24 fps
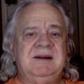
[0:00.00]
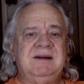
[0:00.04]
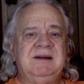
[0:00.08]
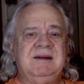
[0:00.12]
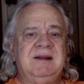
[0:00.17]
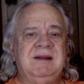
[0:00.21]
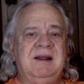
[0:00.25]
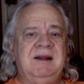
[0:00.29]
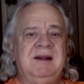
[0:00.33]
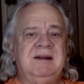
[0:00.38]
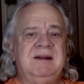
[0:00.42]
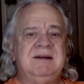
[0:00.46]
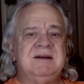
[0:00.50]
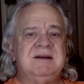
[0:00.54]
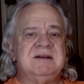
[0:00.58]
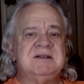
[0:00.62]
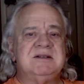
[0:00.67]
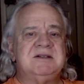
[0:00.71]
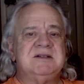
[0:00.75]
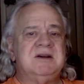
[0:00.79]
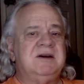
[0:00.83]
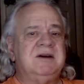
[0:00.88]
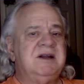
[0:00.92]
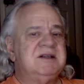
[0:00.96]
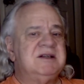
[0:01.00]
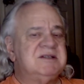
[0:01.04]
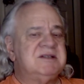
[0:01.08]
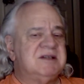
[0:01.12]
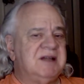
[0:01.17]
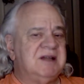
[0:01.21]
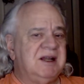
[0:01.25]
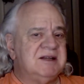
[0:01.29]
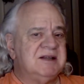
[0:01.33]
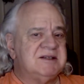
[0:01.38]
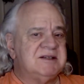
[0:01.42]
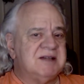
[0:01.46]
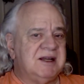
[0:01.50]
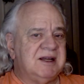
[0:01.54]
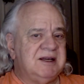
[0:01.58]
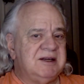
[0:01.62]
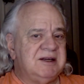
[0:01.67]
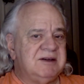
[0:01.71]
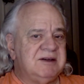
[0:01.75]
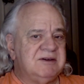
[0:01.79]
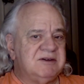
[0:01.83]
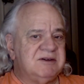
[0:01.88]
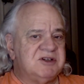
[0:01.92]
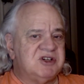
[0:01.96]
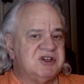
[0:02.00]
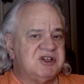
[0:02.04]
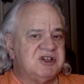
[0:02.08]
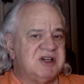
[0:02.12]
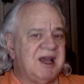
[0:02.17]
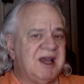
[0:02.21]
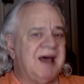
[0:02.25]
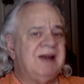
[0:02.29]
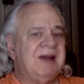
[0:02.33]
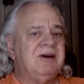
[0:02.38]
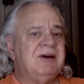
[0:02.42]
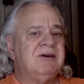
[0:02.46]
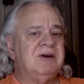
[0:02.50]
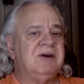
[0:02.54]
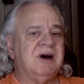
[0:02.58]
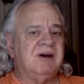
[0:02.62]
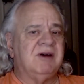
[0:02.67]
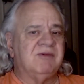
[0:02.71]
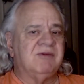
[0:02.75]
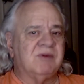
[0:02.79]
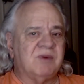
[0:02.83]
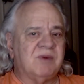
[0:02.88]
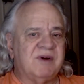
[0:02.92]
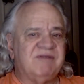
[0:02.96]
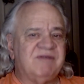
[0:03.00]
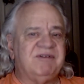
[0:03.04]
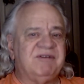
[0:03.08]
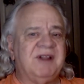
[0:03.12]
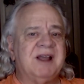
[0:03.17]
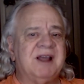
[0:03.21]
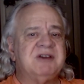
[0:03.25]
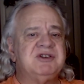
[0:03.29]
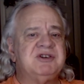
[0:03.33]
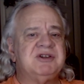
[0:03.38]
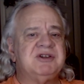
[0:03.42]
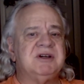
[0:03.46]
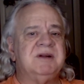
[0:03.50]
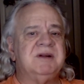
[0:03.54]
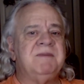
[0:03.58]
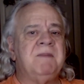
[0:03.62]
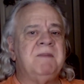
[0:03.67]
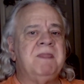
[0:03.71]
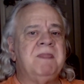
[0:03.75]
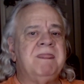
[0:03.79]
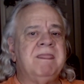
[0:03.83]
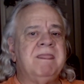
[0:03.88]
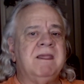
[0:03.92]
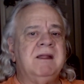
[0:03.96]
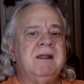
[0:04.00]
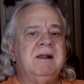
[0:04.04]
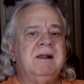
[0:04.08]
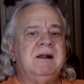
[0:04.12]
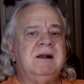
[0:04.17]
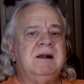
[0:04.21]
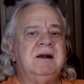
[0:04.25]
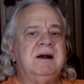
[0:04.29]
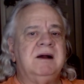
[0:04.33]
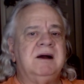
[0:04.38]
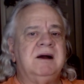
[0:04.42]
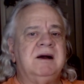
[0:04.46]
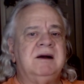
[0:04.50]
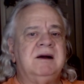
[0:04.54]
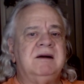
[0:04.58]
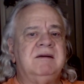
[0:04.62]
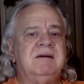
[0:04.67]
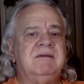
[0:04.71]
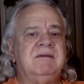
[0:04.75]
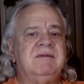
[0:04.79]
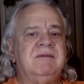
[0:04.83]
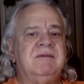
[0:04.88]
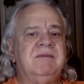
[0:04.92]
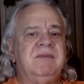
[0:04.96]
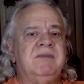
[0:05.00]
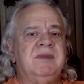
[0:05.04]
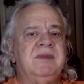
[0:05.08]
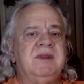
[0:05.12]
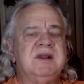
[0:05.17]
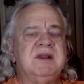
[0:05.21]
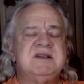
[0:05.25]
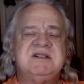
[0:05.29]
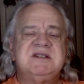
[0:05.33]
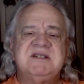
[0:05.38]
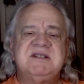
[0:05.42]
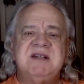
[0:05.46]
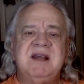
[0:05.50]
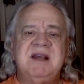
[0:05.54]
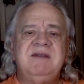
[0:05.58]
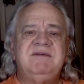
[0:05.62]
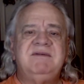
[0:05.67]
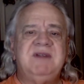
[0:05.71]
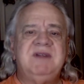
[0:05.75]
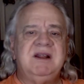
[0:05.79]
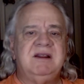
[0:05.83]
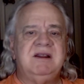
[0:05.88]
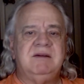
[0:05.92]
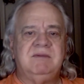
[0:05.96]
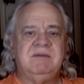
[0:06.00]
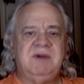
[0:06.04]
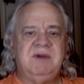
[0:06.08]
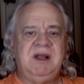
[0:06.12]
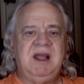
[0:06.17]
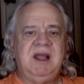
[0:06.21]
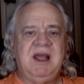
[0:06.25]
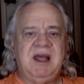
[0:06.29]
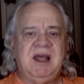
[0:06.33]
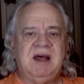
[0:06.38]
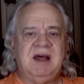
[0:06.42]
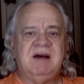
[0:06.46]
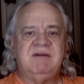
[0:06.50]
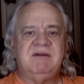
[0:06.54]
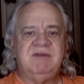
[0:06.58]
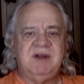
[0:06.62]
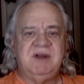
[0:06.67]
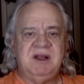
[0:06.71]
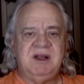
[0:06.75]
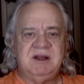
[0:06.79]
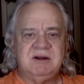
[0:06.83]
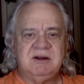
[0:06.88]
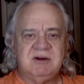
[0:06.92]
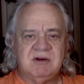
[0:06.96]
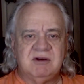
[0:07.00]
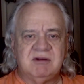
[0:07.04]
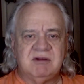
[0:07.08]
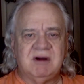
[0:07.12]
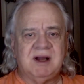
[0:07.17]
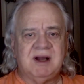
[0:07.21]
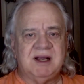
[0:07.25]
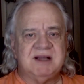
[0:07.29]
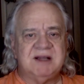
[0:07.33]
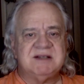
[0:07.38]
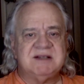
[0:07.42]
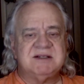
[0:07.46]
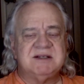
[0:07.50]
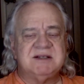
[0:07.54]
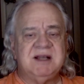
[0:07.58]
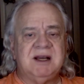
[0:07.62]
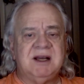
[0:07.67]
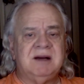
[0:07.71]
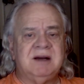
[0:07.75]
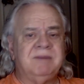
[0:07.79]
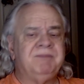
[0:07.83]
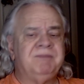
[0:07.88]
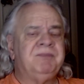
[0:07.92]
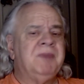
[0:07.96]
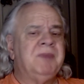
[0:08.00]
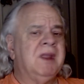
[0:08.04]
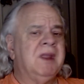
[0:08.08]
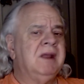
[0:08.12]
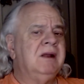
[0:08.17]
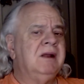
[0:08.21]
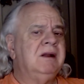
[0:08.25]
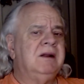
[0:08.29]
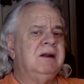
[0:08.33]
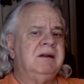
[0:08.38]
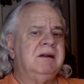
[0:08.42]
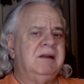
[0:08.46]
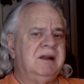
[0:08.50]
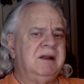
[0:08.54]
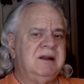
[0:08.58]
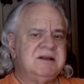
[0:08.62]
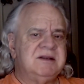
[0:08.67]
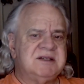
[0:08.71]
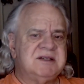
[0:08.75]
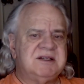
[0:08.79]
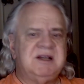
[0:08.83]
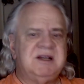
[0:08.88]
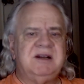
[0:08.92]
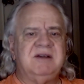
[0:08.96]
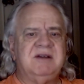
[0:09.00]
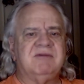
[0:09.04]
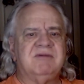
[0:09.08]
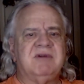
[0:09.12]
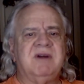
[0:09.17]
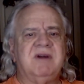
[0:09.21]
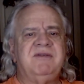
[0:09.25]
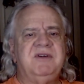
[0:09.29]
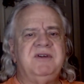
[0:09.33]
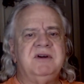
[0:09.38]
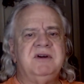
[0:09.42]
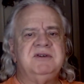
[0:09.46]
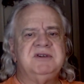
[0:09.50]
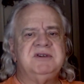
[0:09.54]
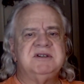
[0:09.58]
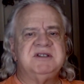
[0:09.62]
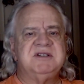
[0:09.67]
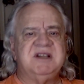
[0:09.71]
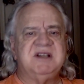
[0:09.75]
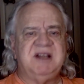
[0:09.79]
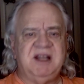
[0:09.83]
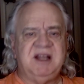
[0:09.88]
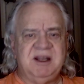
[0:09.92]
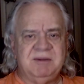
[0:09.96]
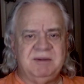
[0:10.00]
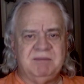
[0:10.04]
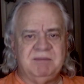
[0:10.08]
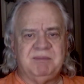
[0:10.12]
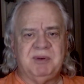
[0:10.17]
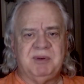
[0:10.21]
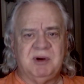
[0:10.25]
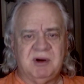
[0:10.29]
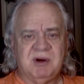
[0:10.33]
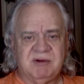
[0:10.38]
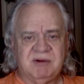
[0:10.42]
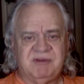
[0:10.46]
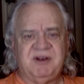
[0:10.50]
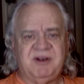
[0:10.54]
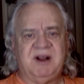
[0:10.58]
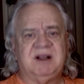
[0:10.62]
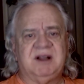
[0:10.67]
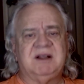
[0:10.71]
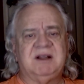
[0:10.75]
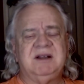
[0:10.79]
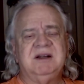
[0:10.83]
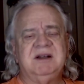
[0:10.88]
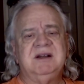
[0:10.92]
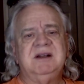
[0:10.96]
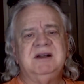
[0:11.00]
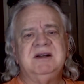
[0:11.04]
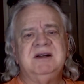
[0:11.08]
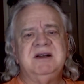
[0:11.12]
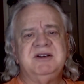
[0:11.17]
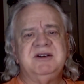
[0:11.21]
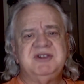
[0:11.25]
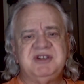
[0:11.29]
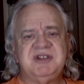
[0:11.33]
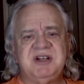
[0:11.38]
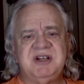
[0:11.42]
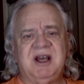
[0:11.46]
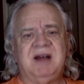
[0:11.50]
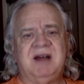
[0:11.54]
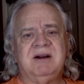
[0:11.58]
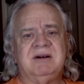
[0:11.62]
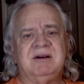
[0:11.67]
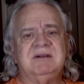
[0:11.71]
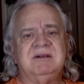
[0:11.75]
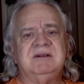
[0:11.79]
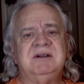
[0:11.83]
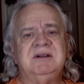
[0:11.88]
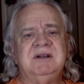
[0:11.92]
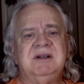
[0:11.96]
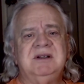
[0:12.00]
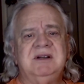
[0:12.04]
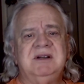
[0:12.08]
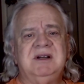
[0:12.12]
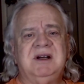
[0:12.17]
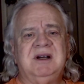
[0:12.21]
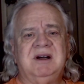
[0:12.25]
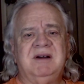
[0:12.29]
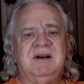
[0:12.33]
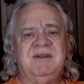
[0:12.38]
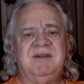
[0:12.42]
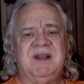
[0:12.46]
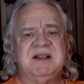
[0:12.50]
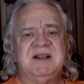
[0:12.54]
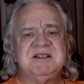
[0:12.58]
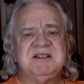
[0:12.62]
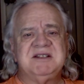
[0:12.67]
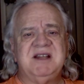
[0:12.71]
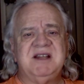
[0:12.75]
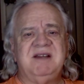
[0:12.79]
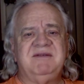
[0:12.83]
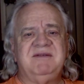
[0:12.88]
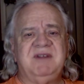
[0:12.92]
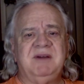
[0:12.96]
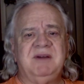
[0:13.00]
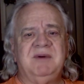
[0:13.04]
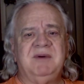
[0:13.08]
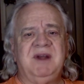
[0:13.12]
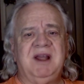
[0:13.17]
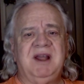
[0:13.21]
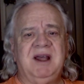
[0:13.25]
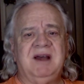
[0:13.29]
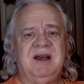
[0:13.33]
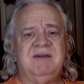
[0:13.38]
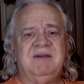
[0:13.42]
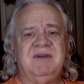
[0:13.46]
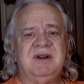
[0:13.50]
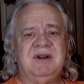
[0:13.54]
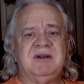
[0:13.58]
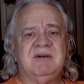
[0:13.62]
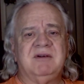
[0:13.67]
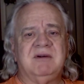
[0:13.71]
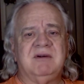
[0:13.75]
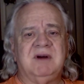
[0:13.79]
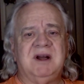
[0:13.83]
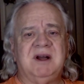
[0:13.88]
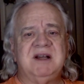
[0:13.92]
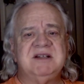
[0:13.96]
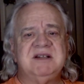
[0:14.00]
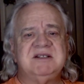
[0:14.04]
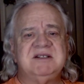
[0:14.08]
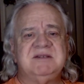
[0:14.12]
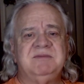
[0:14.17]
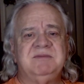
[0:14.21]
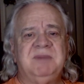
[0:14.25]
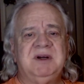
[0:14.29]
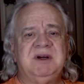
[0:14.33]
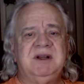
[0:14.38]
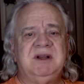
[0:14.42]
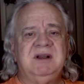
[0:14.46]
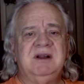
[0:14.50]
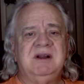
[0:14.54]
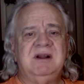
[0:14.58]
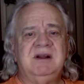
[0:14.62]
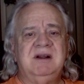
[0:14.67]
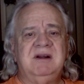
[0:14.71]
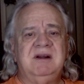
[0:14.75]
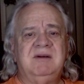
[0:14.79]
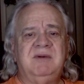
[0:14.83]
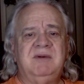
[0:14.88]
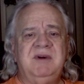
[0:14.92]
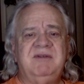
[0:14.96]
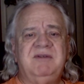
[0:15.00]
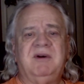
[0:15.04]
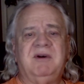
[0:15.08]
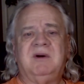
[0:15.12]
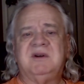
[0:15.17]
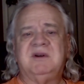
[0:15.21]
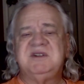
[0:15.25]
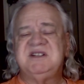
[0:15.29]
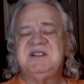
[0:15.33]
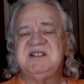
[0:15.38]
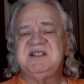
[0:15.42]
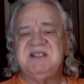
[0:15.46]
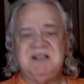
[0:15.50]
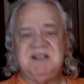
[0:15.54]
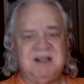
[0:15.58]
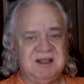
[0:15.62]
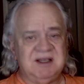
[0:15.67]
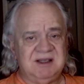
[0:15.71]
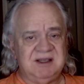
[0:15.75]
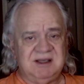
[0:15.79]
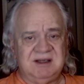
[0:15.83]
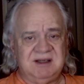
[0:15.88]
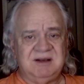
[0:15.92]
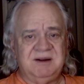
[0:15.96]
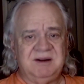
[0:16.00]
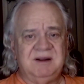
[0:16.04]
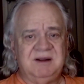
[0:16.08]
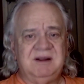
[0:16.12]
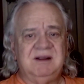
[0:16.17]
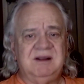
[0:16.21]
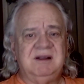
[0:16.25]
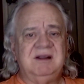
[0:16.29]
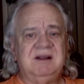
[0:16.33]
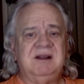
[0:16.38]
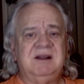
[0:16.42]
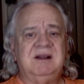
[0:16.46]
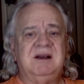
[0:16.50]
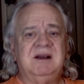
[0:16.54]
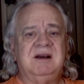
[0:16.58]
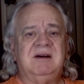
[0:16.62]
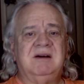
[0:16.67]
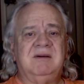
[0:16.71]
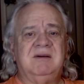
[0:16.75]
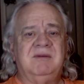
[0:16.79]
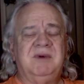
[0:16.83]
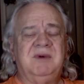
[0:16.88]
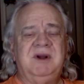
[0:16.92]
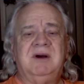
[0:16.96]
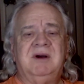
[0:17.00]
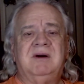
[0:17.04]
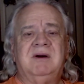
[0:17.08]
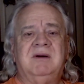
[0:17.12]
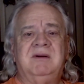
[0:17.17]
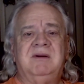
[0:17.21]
And so it's a shadow of a reflection of the safety that we have in Christ. Now, the city of refuge is an imperfect shadow of that safety we have in Christ, but we've all sinned. We all